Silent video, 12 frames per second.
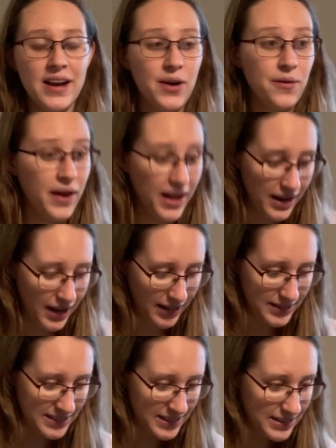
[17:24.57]
Oh, and I
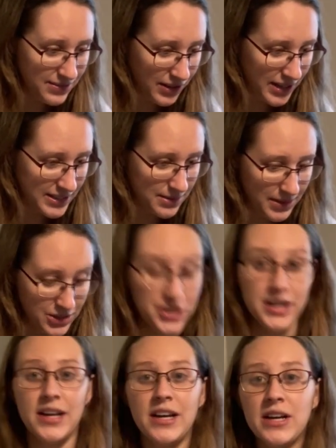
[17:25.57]
did forget to
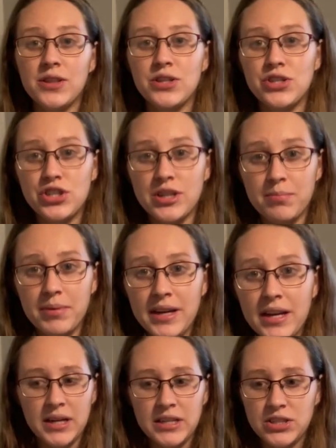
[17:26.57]
mention the
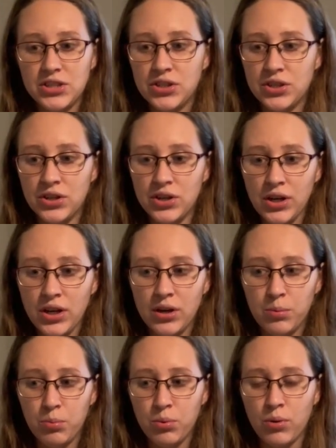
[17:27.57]
shipping. It took
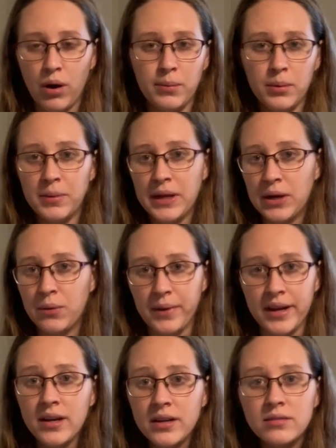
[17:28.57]
probably a
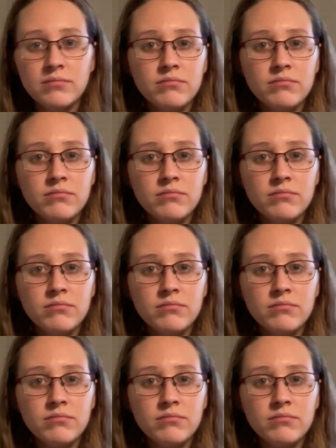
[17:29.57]
week.